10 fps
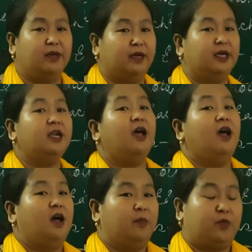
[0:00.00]
learned
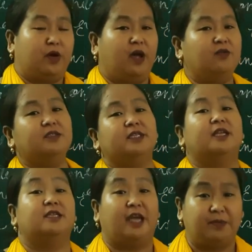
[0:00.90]
pronouns
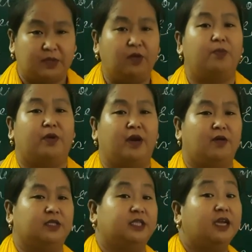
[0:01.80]
and types of pronouns.